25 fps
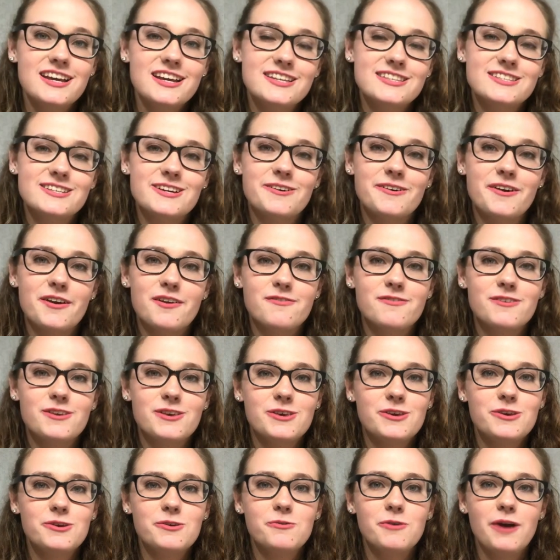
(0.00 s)
So if
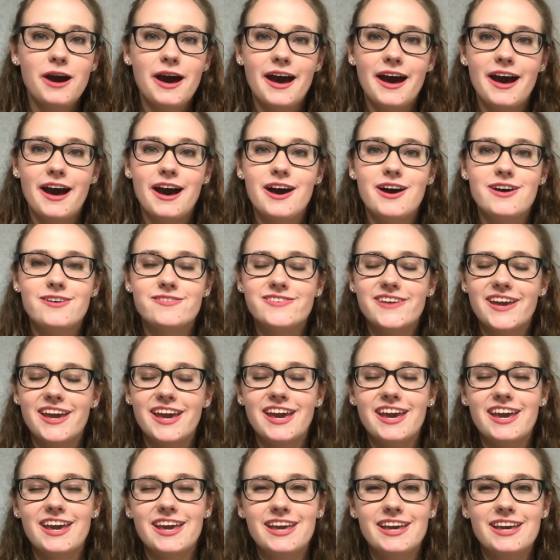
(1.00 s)
you have
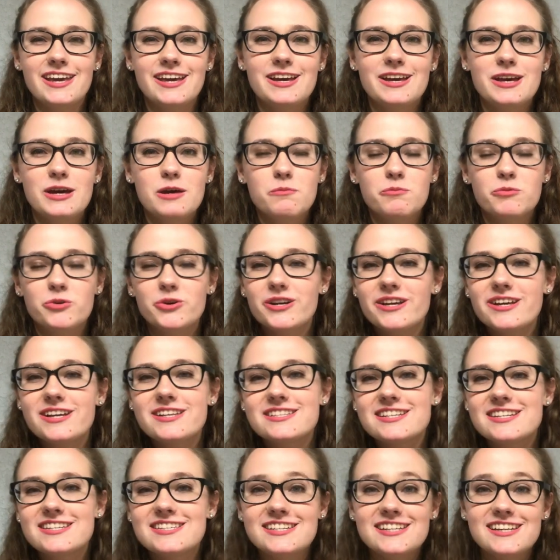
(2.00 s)
a
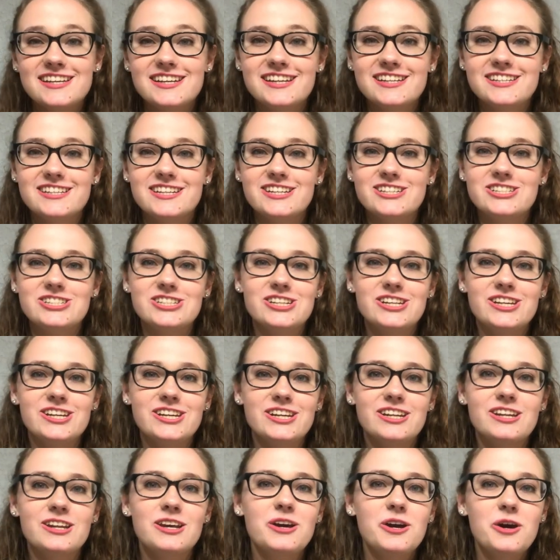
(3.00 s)
pre-existing
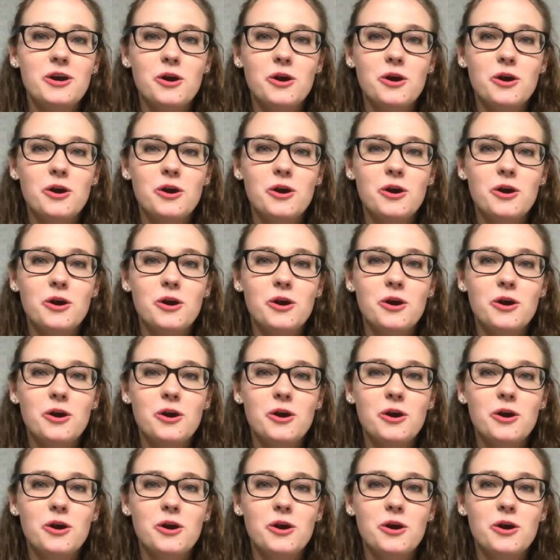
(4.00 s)
condition